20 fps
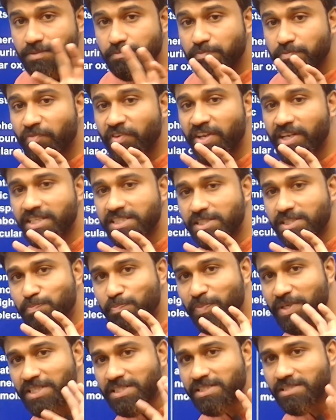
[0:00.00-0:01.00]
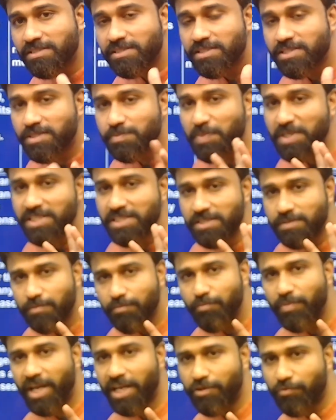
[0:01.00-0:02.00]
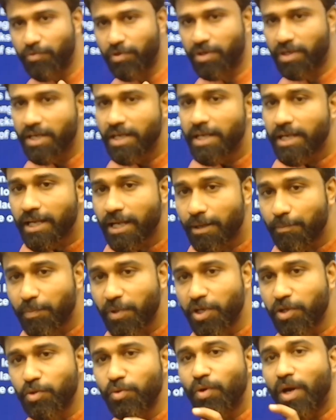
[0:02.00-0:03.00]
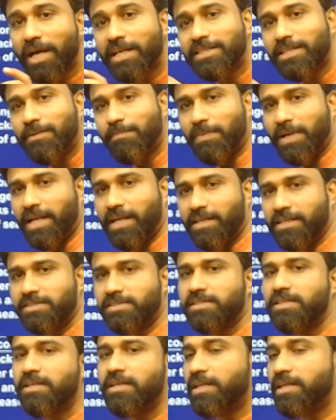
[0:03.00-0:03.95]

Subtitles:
Venus spins backward compared to other planets.